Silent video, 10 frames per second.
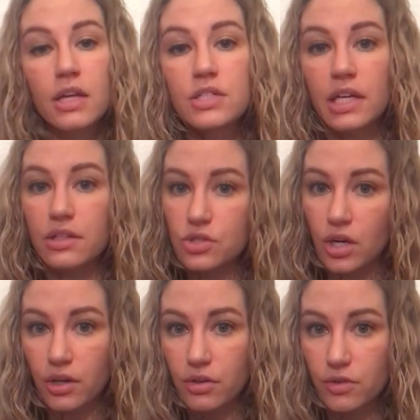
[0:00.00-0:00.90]
to get
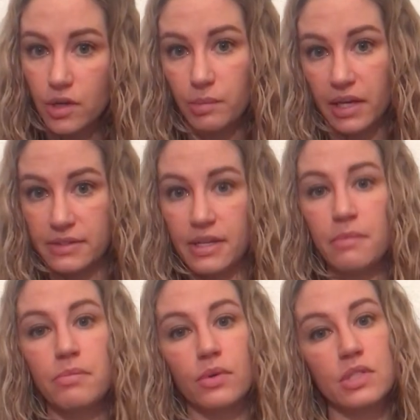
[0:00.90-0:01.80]
stronger through your
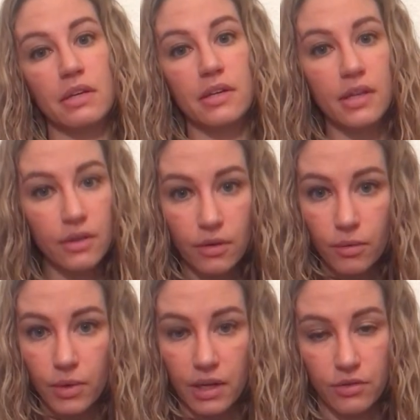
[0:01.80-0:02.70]
bicep, to
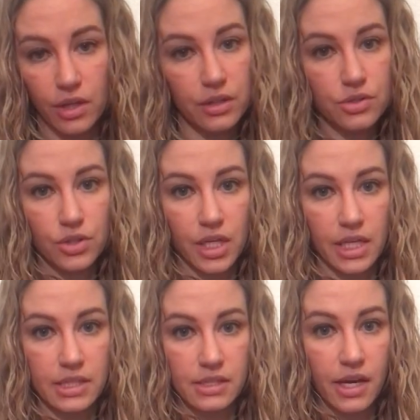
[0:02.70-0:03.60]
heal whatever
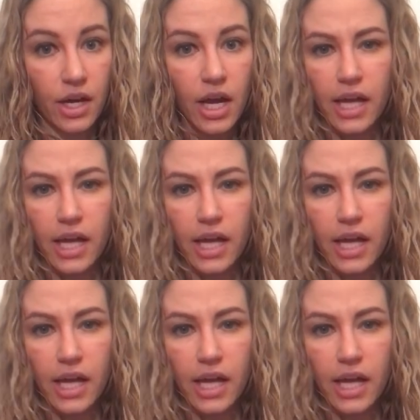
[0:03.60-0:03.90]
injury is there.